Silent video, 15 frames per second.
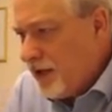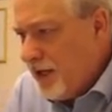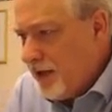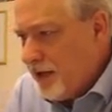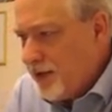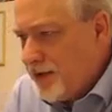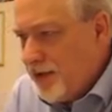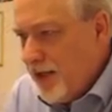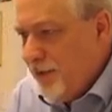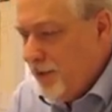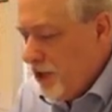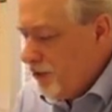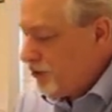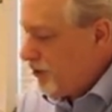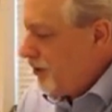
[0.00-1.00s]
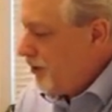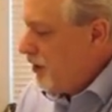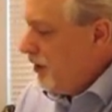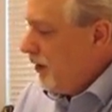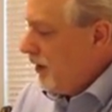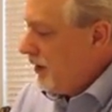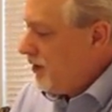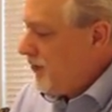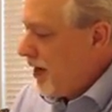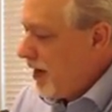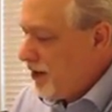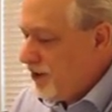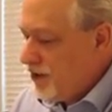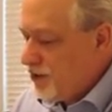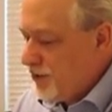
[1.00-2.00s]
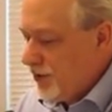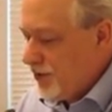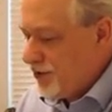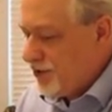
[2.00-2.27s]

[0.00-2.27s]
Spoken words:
kind of the same notion. And the pattern is really